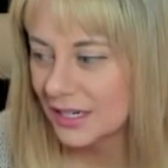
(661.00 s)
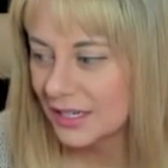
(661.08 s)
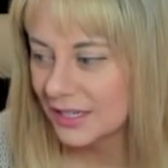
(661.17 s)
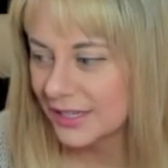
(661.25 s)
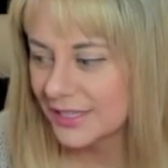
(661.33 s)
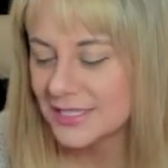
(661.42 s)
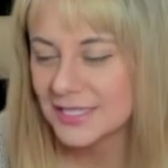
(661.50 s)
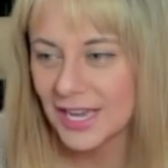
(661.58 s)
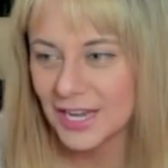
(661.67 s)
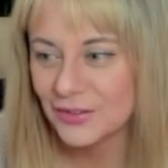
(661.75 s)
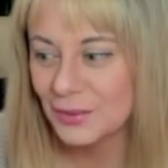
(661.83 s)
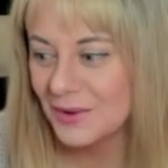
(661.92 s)
That's
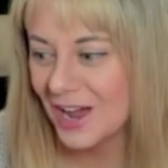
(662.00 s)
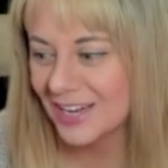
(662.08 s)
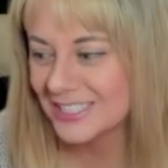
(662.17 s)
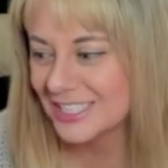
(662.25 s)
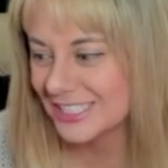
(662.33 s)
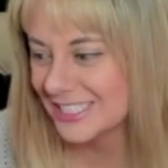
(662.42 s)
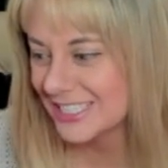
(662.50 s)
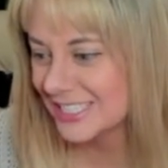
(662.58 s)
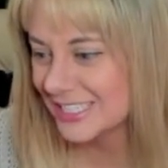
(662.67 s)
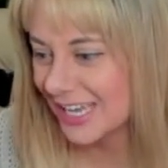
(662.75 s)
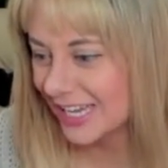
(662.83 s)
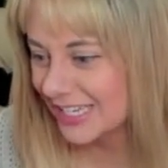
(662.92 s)
kind of obnoxious. She's
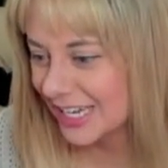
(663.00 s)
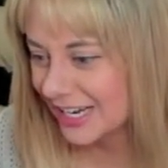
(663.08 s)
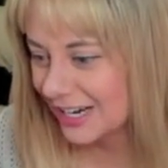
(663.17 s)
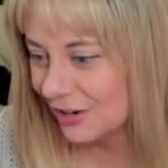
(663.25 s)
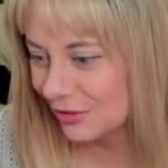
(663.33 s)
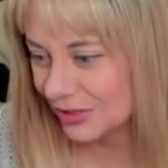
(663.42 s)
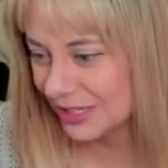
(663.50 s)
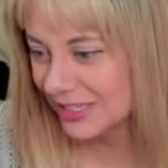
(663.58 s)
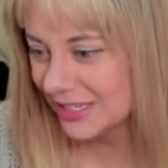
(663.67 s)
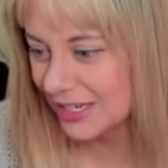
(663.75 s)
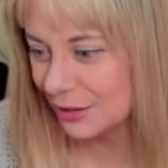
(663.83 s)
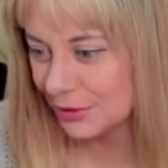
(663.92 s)
like, I cannot hold
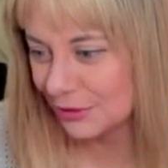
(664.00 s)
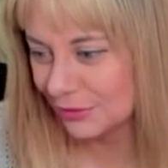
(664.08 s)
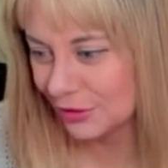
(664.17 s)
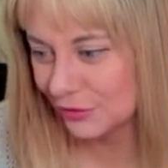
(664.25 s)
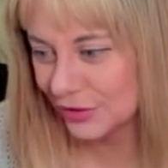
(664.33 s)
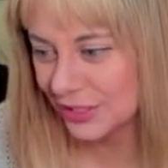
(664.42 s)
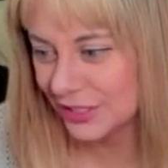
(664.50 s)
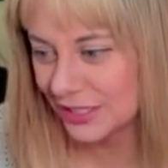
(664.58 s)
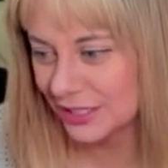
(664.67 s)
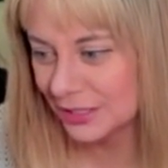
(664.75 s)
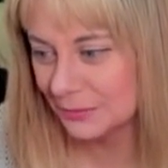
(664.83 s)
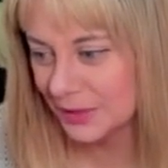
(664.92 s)
it. I'm gonna run over here
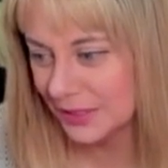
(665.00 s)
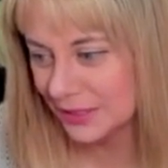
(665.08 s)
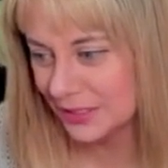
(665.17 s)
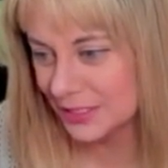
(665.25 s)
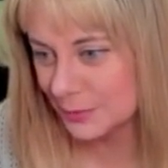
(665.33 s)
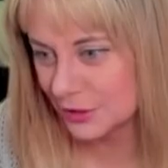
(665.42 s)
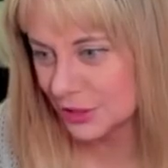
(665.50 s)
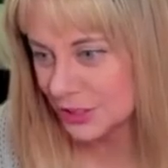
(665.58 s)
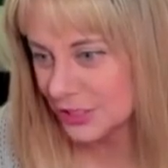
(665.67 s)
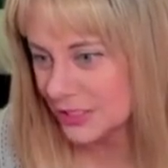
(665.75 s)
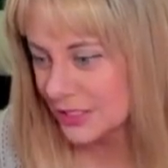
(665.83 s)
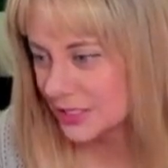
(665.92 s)
and pee in these
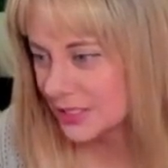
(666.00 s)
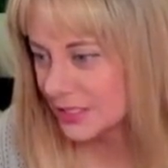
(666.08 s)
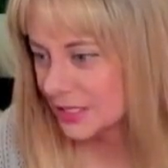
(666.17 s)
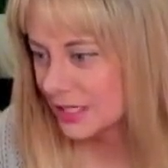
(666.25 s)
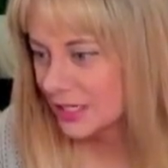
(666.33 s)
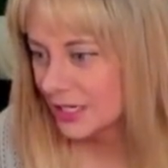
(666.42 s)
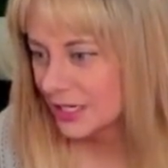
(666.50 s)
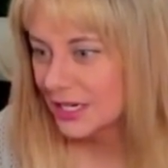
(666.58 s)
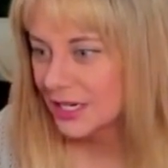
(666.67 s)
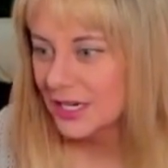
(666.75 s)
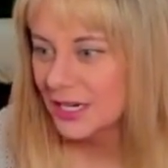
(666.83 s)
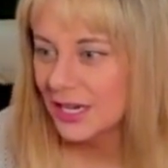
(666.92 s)
bushes,
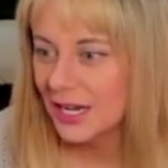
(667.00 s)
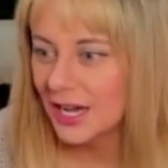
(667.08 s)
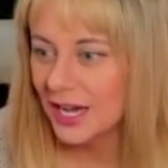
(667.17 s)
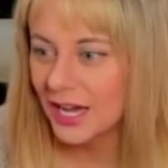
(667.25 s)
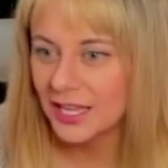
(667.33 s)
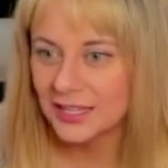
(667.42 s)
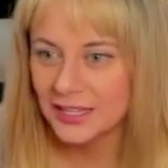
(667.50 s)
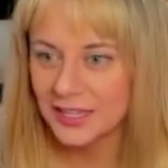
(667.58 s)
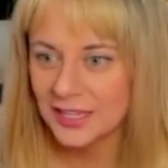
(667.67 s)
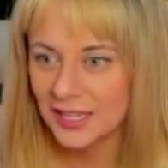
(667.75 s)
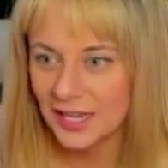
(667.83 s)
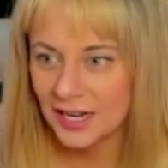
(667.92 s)
and
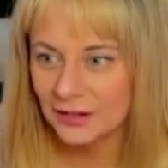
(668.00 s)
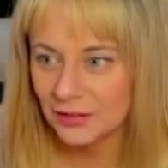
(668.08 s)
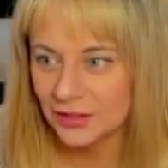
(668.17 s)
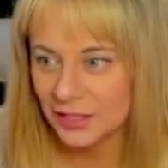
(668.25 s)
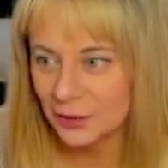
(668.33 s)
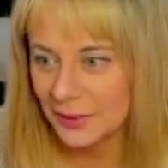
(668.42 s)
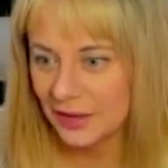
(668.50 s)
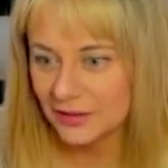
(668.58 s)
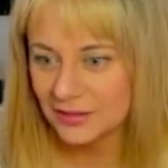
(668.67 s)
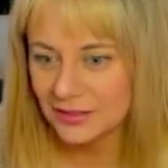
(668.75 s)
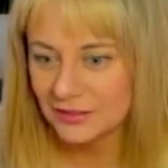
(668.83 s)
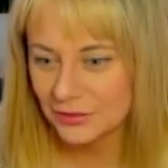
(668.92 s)
then I will think about
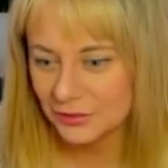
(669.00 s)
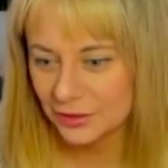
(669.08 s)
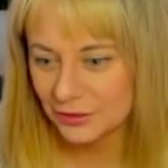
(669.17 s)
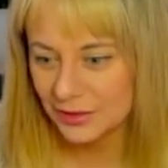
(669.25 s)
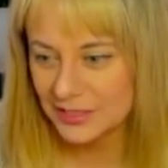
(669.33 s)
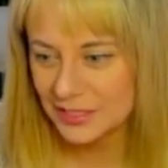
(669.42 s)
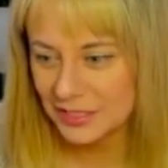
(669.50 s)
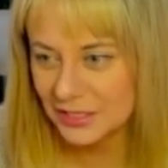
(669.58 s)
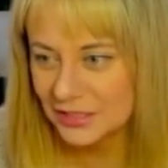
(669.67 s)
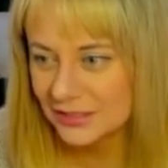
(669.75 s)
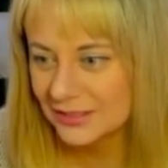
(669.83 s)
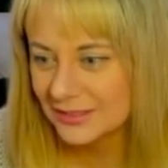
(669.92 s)
doing a rescue.
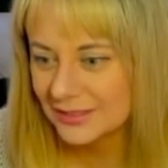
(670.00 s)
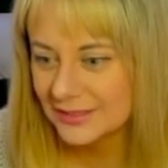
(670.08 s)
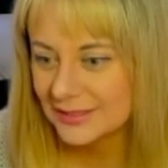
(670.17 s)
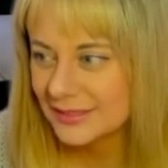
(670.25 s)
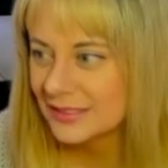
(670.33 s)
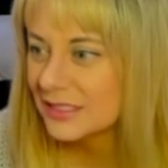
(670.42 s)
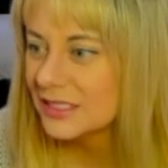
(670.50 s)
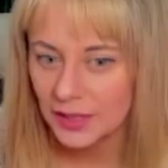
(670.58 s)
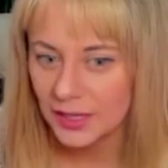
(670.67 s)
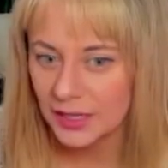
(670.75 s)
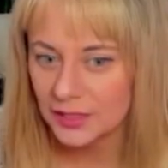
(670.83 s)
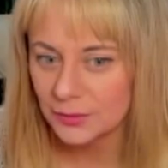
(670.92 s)

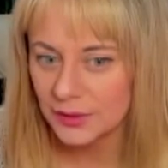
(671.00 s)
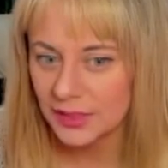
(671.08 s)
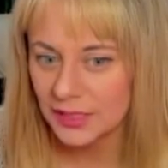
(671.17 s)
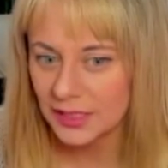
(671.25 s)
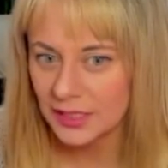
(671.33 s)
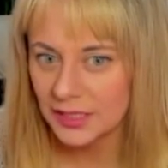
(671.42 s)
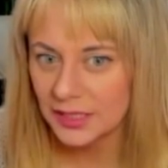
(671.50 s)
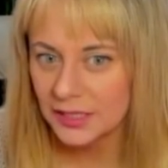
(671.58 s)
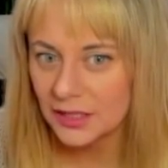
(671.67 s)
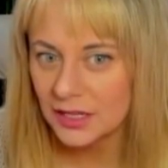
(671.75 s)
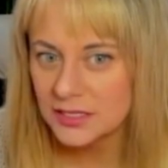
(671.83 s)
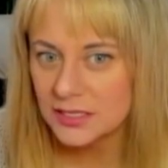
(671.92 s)
And we
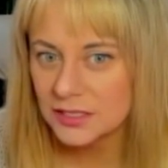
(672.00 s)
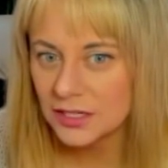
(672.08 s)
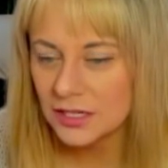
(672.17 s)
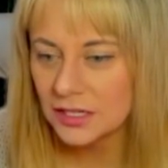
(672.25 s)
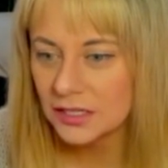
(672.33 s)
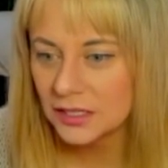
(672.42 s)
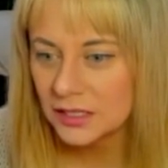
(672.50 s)
lost a dog.